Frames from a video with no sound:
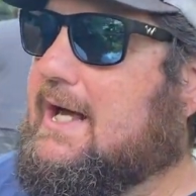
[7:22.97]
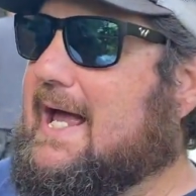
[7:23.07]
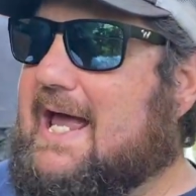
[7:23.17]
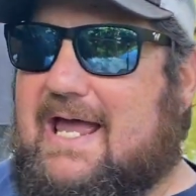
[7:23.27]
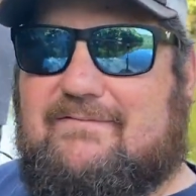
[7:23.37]

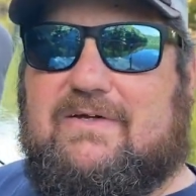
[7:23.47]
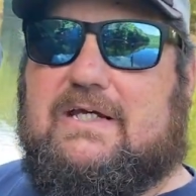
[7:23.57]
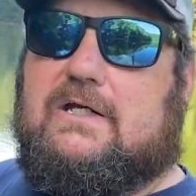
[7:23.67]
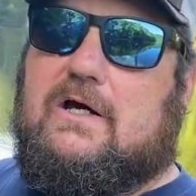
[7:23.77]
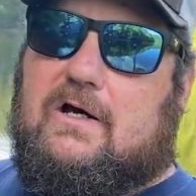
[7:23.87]
heavy
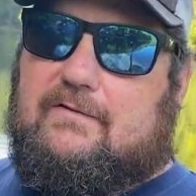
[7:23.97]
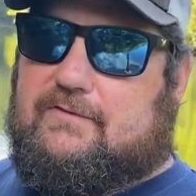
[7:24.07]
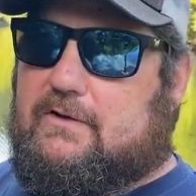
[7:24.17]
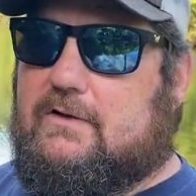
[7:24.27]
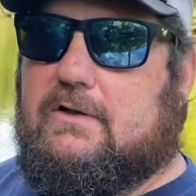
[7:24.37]

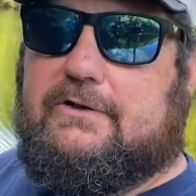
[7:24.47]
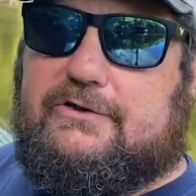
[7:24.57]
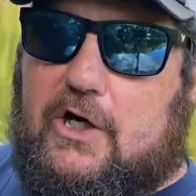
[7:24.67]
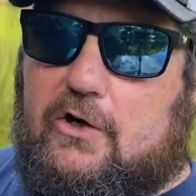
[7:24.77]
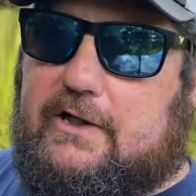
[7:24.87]
cover,
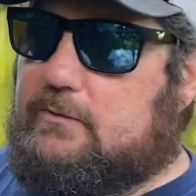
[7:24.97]
dirty